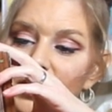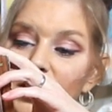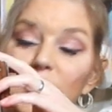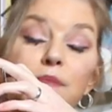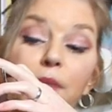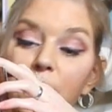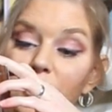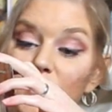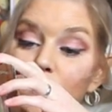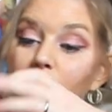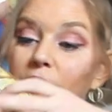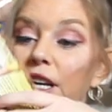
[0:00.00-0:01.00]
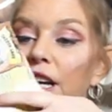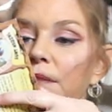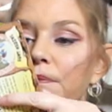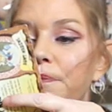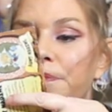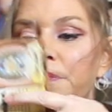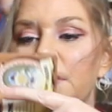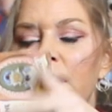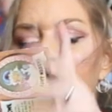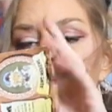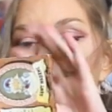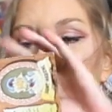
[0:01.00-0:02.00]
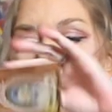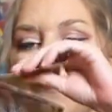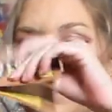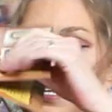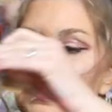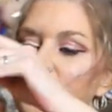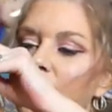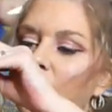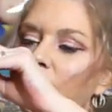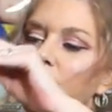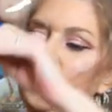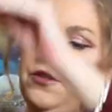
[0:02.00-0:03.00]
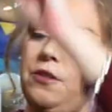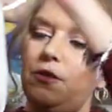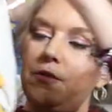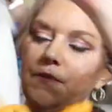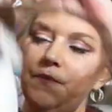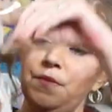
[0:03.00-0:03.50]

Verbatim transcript: is the smartest Plucket but I want to tell you